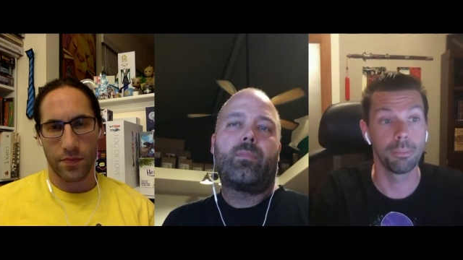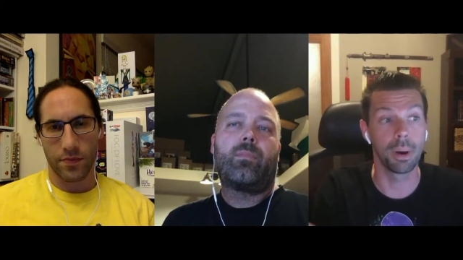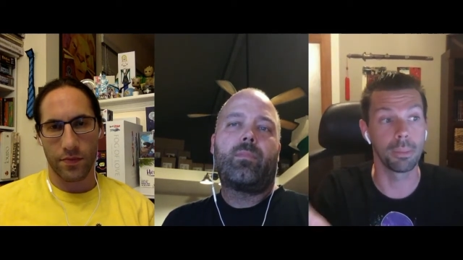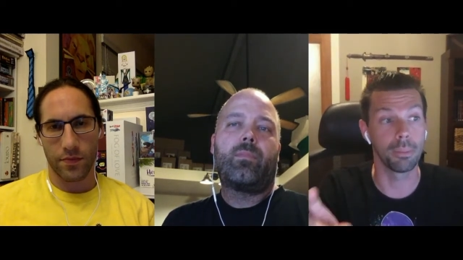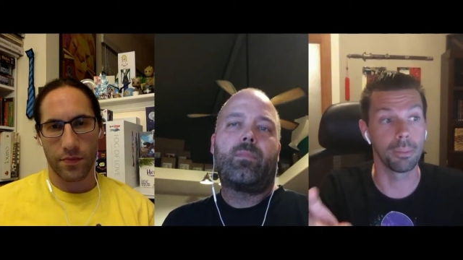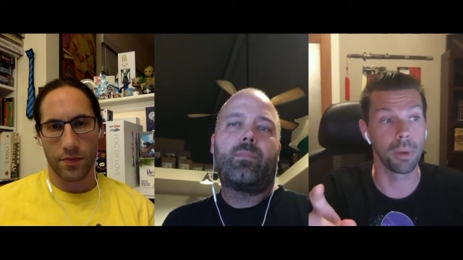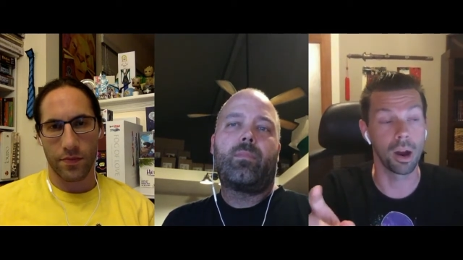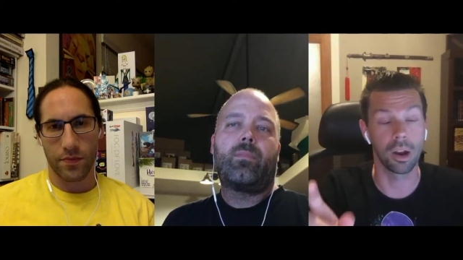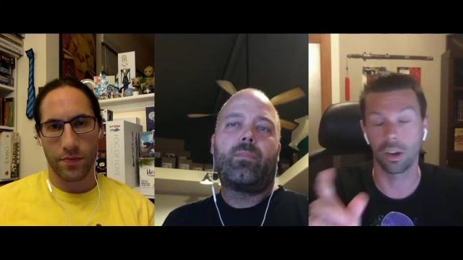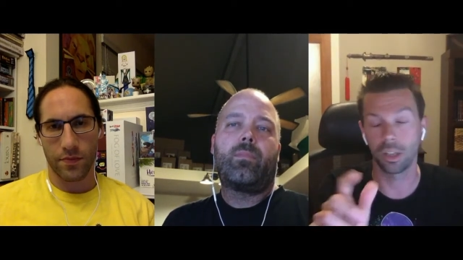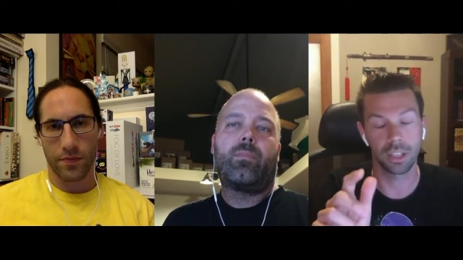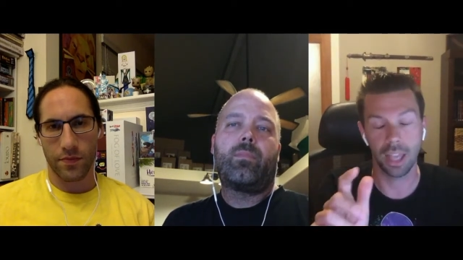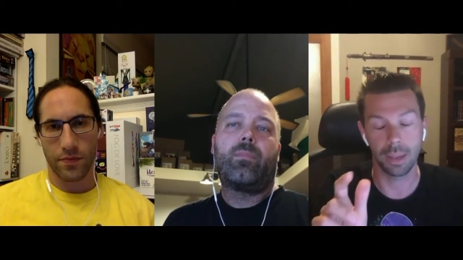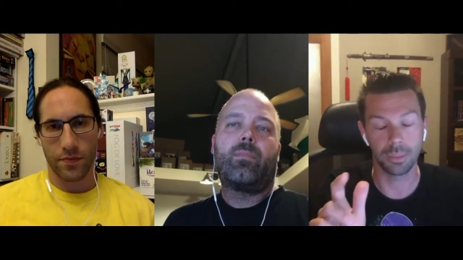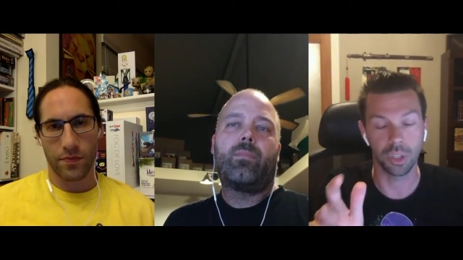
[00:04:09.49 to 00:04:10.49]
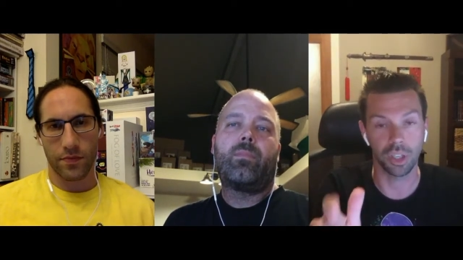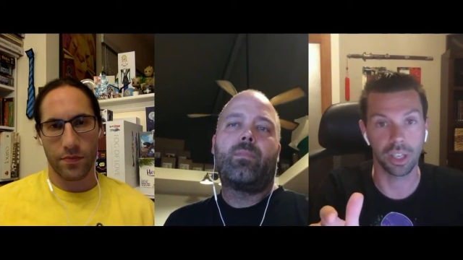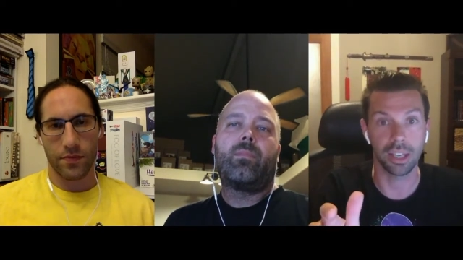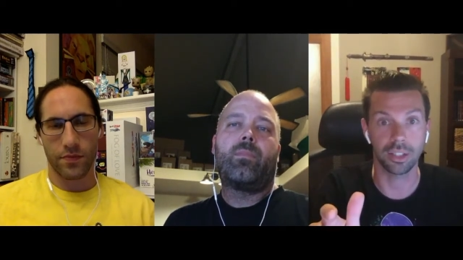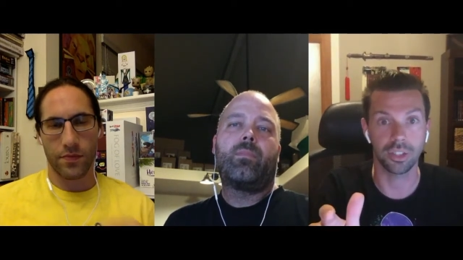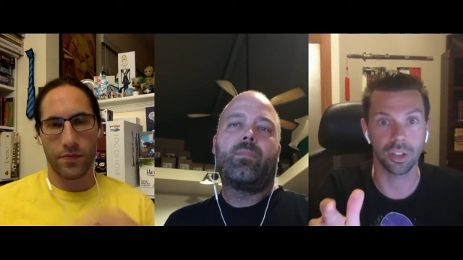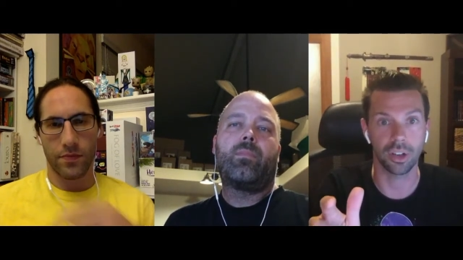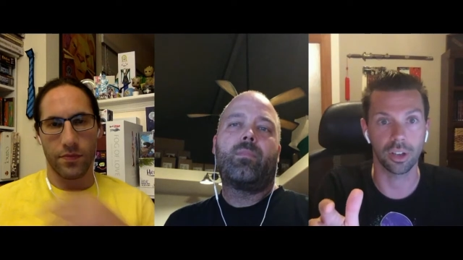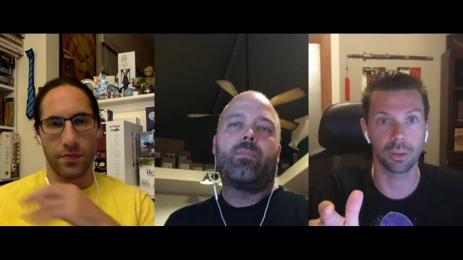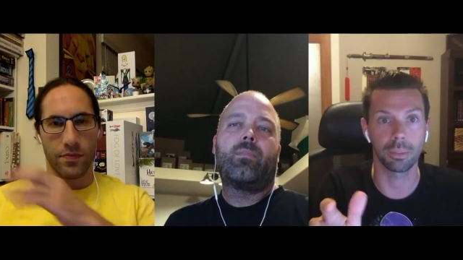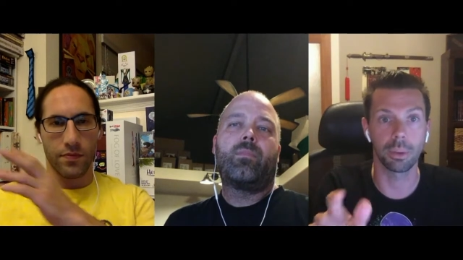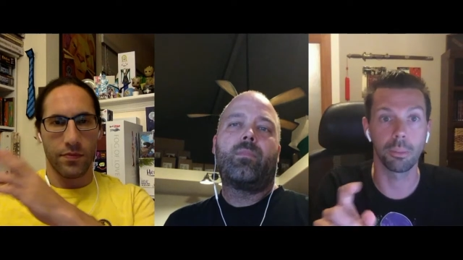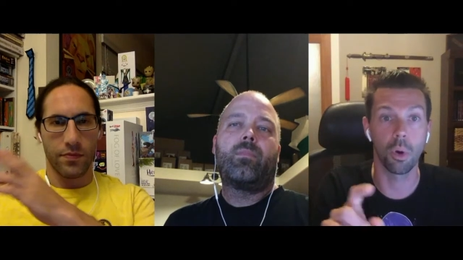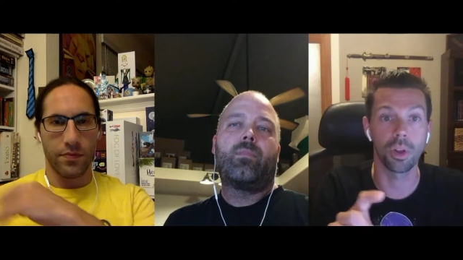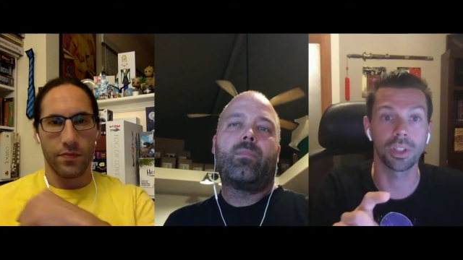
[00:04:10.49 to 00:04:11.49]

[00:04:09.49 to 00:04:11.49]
Speaker 1: but or came to your kickstarter but